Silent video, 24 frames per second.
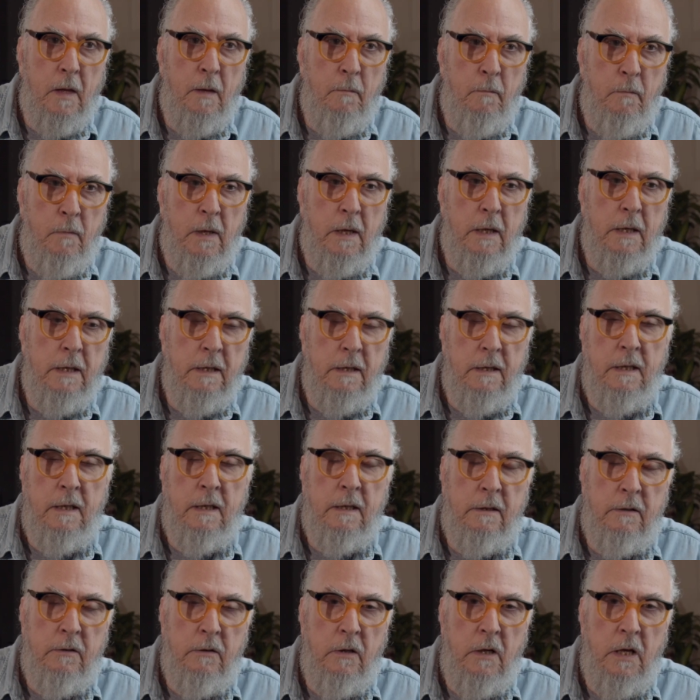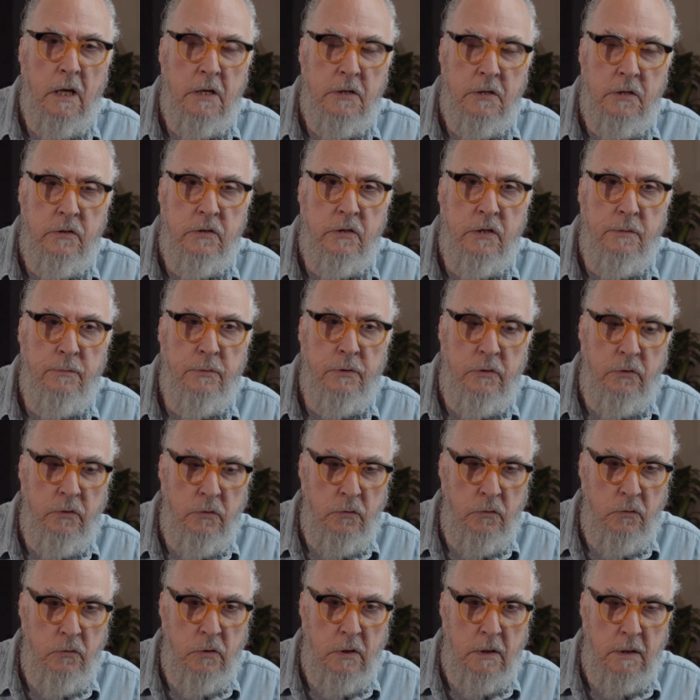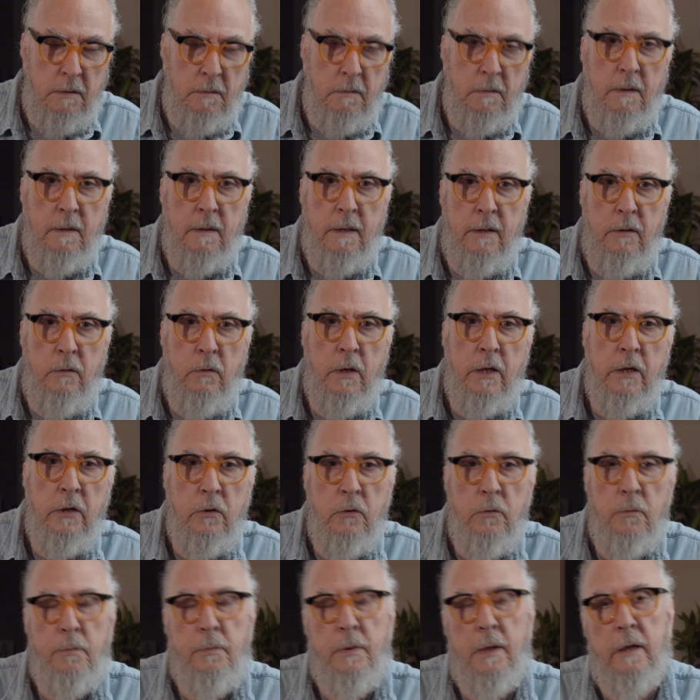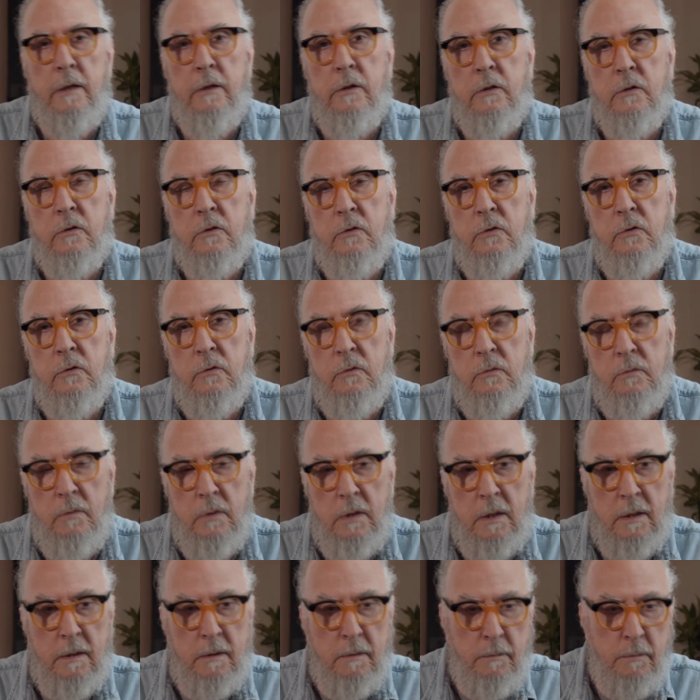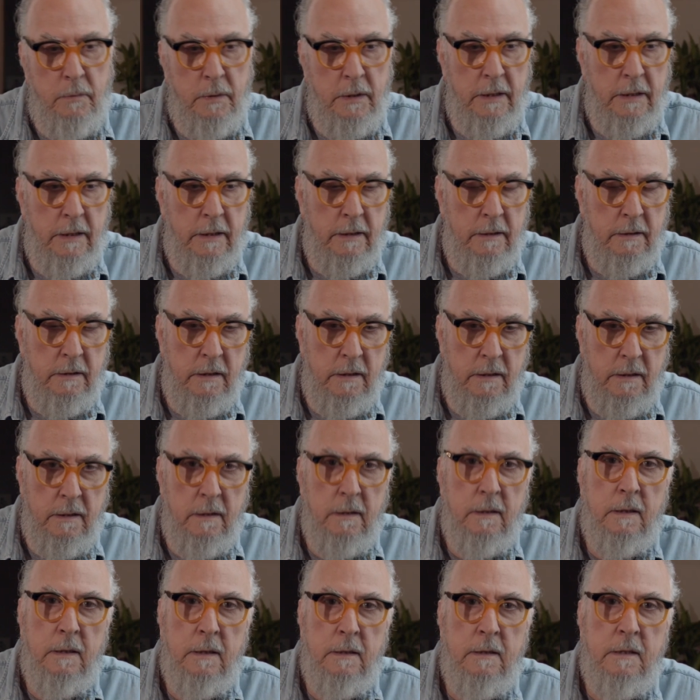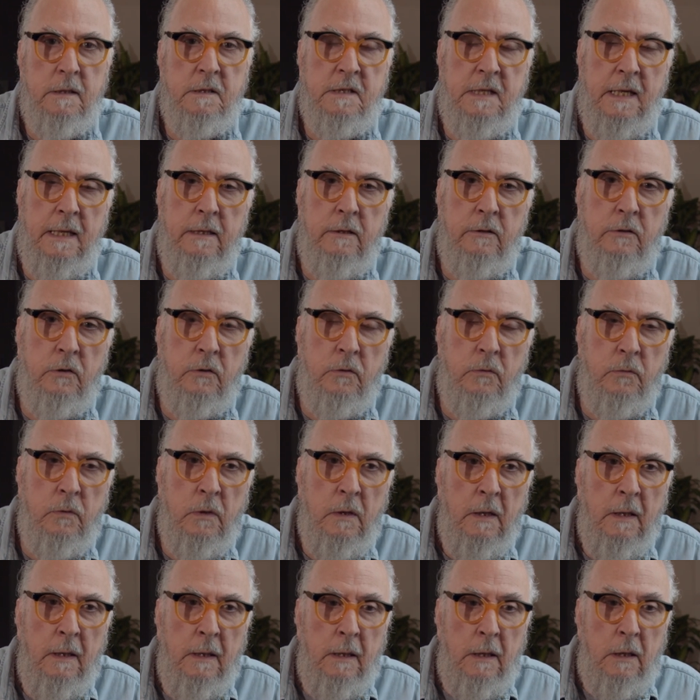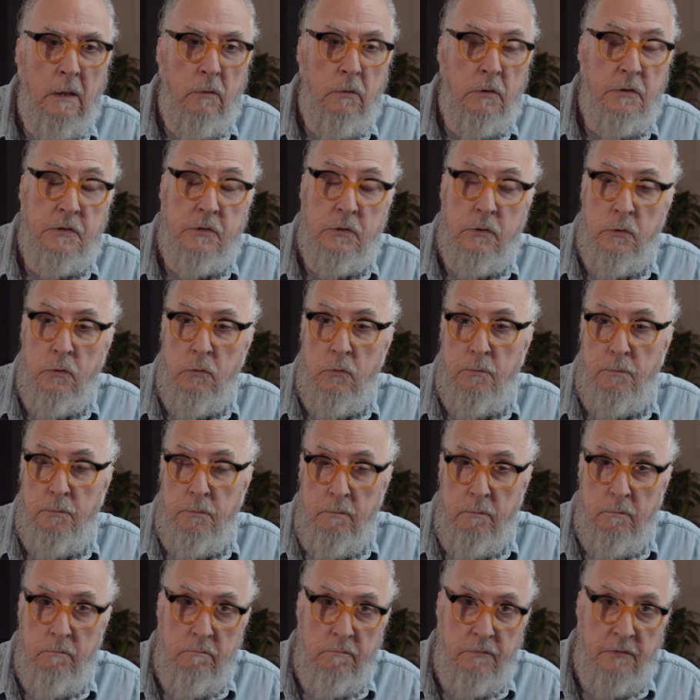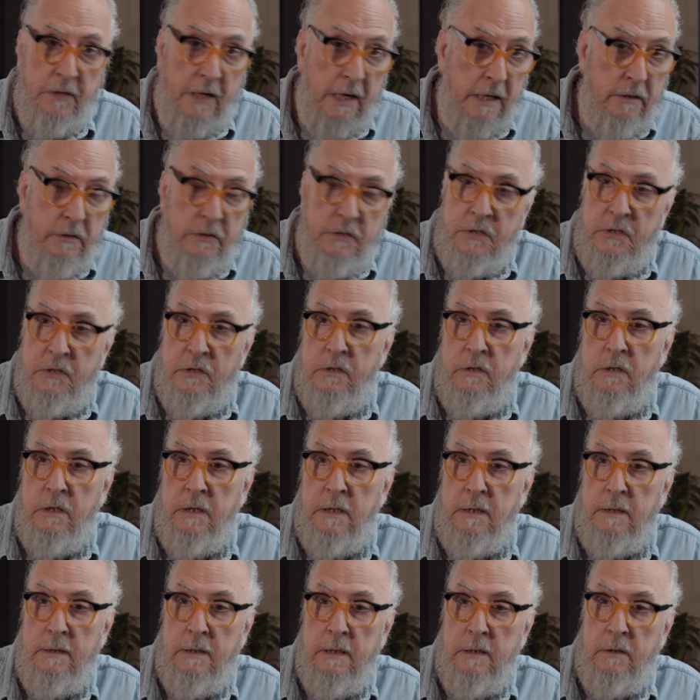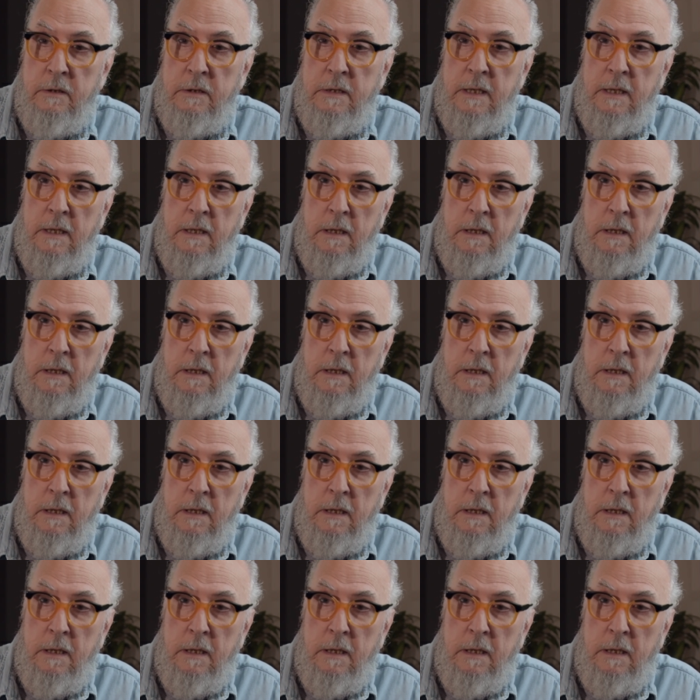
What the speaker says: My relationship to NYU prior to being at the center was through friends that